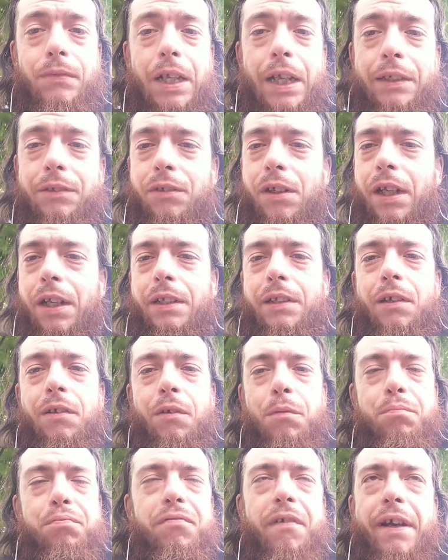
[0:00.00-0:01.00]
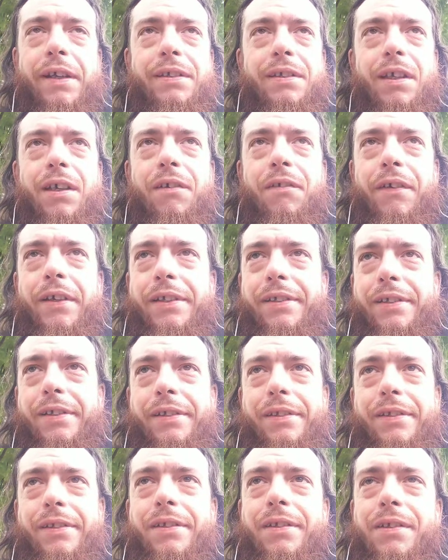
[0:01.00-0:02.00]
I don't got to deal with price
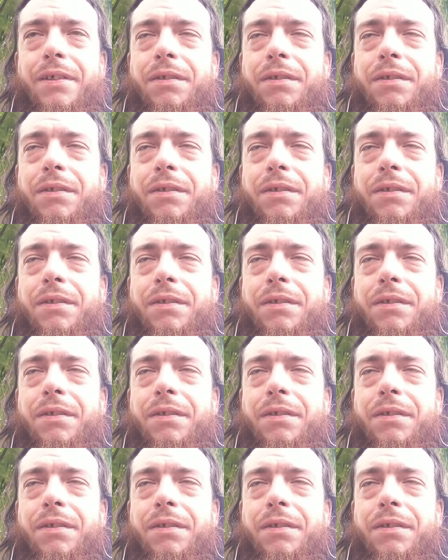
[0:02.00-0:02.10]
increases.